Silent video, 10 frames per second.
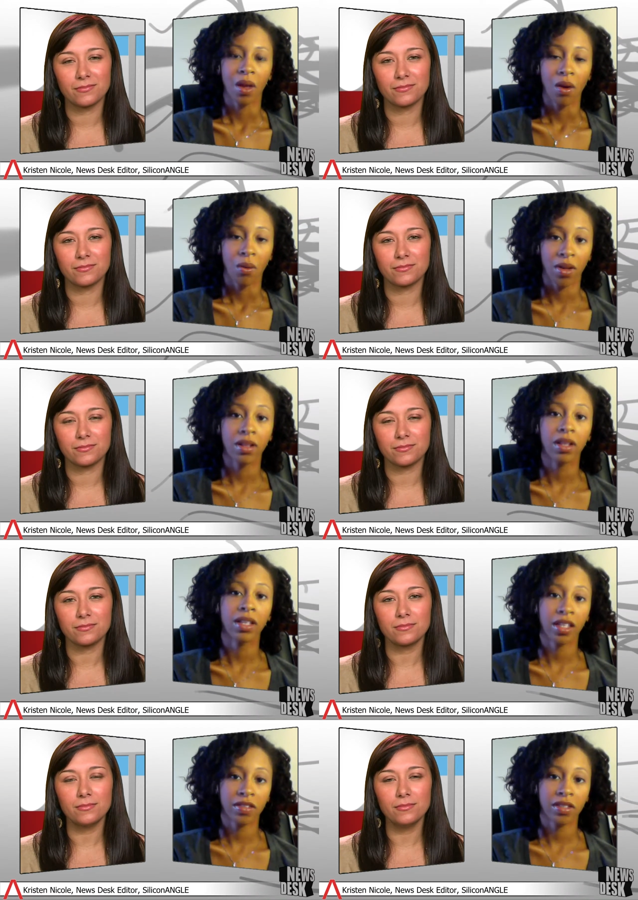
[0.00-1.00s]
Speaker 1: Well,
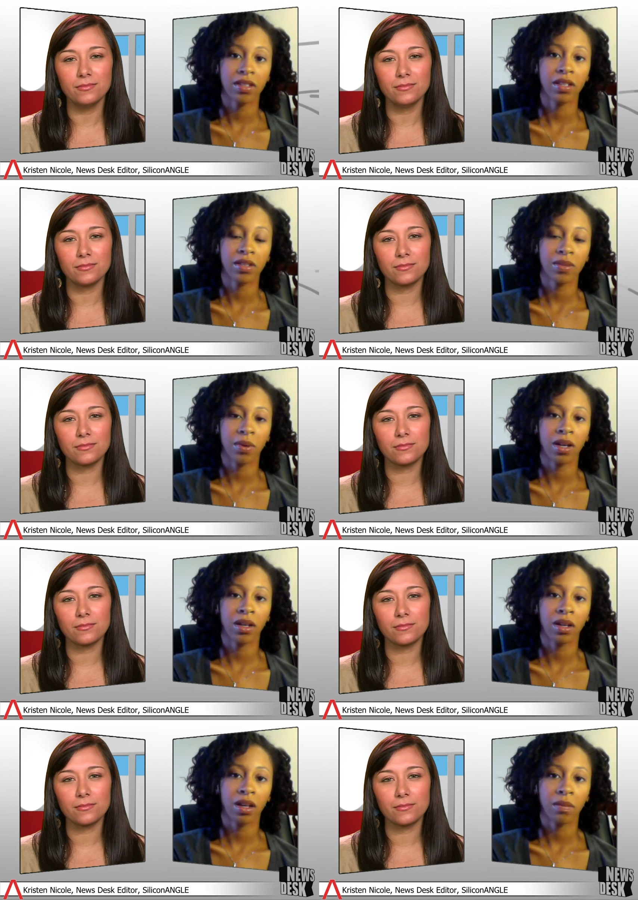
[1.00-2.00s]
gifts is, is one.
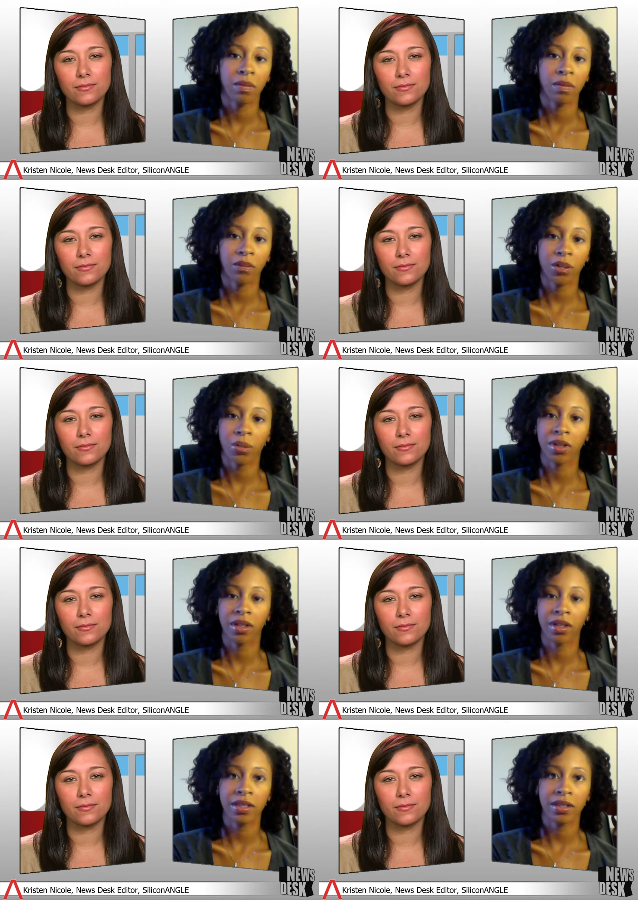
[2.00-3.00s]
Um, virtual
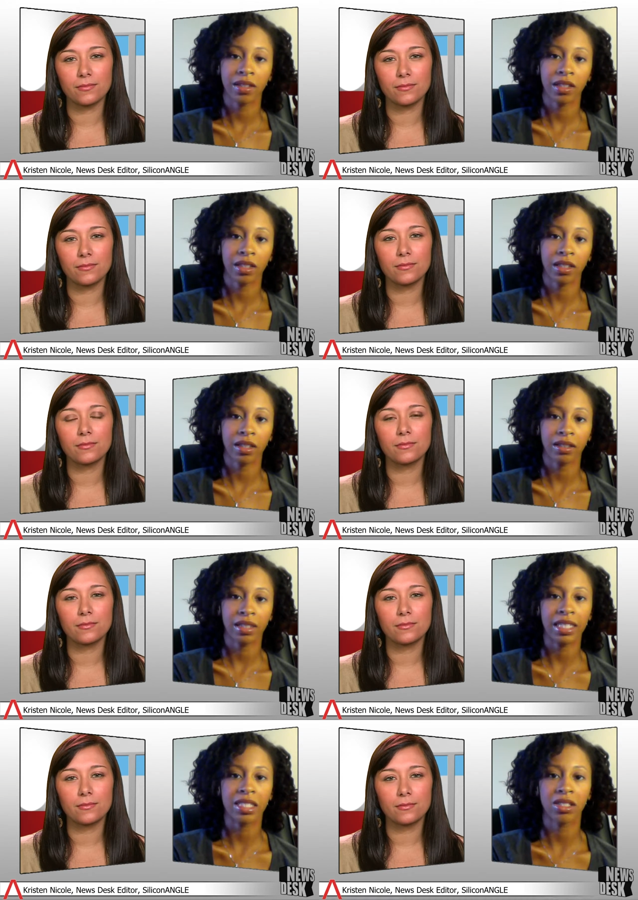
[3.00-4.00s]
currency, it,
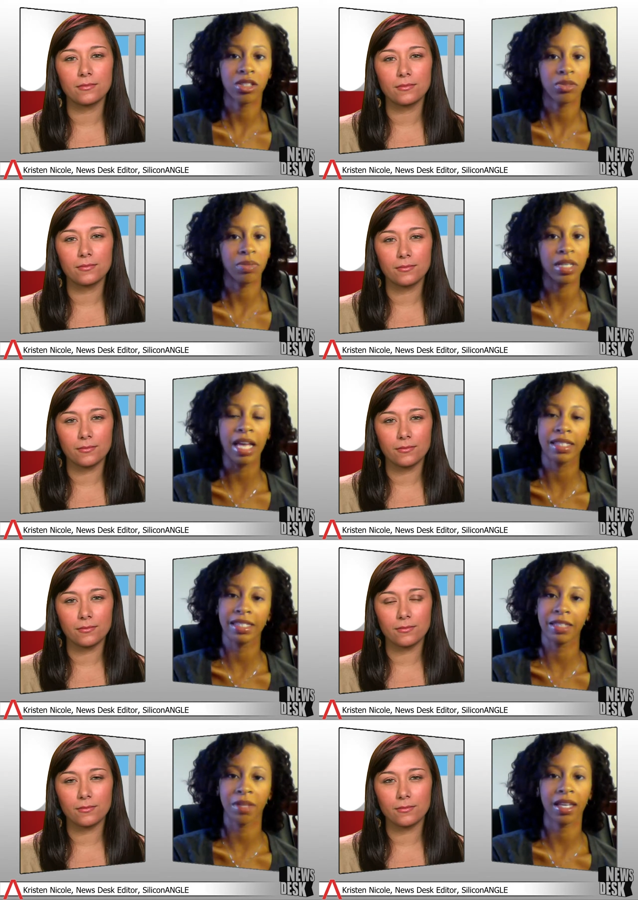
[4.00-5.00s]
it
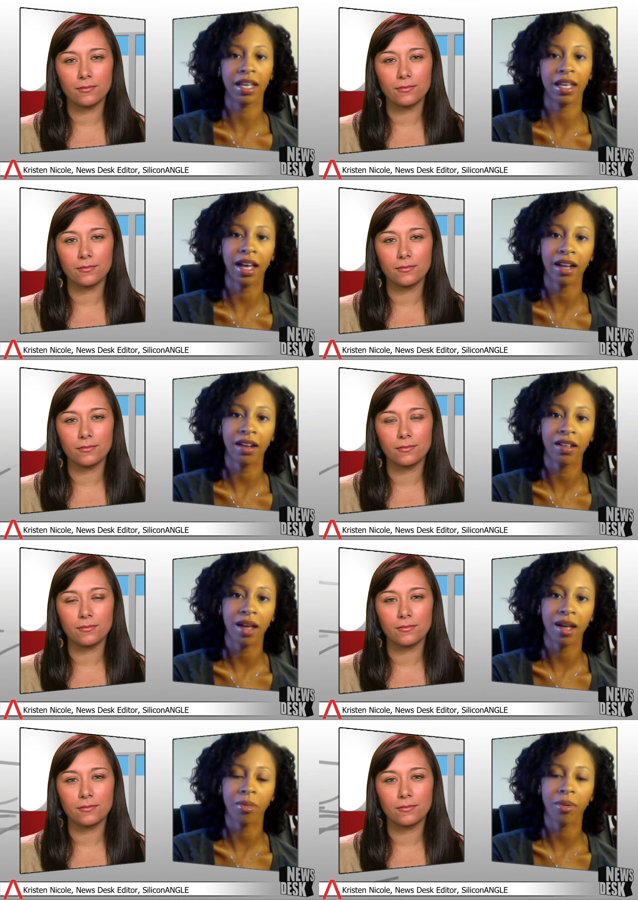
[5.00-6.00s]
seems like it had a lot
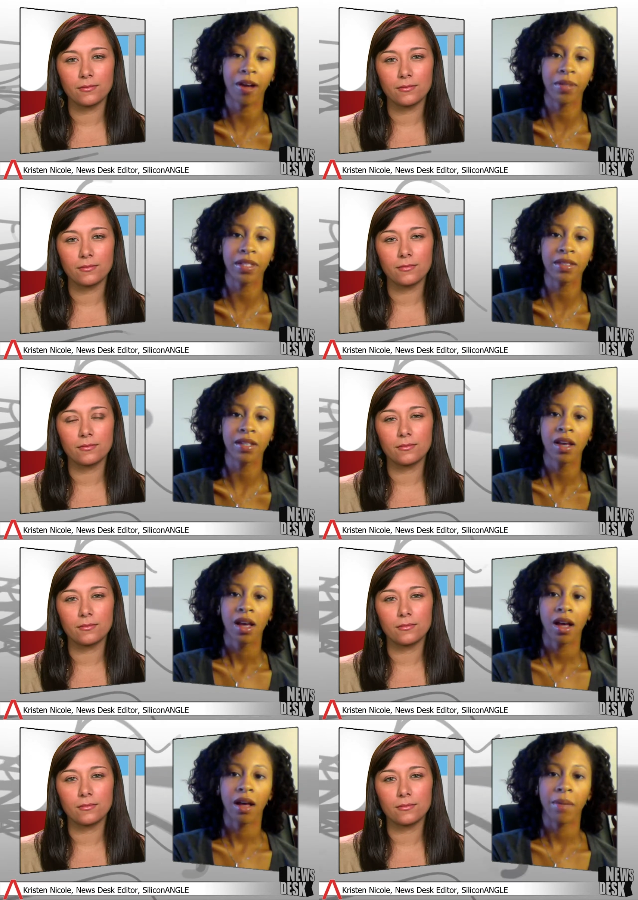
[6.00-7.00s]
of promise
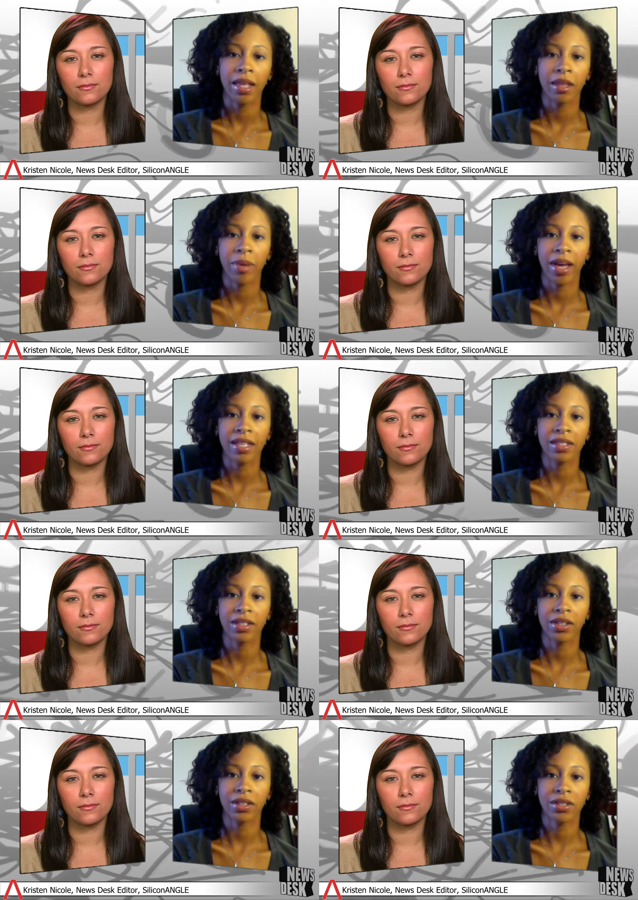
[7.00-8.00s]
um, in the past
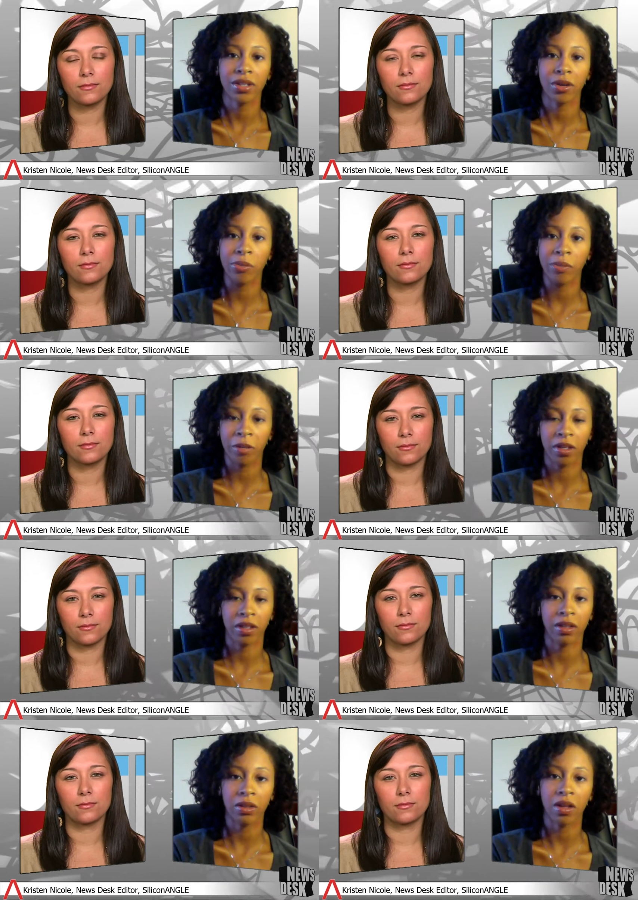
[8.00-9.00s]
year or so, maybe a
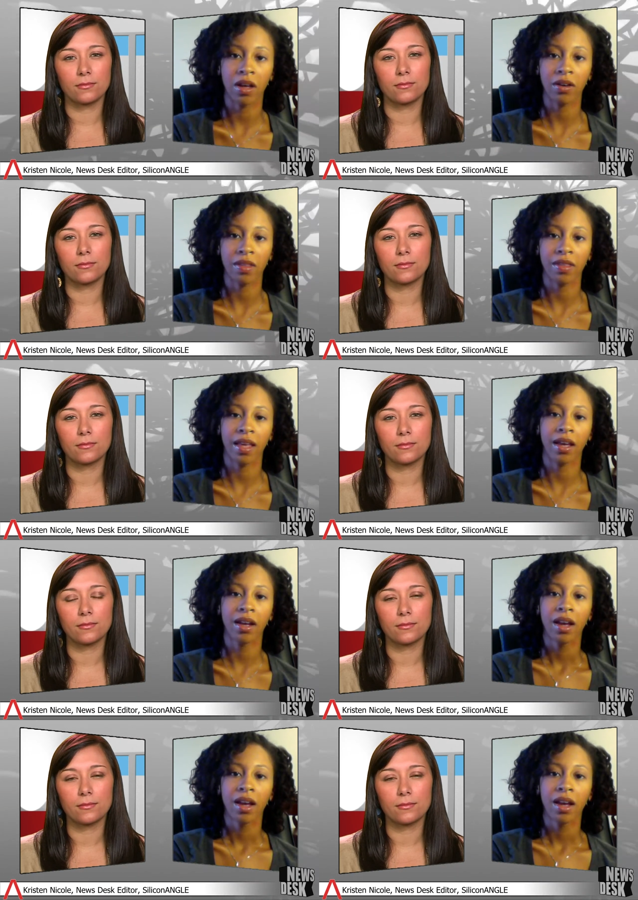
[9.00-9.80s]
little longer than that.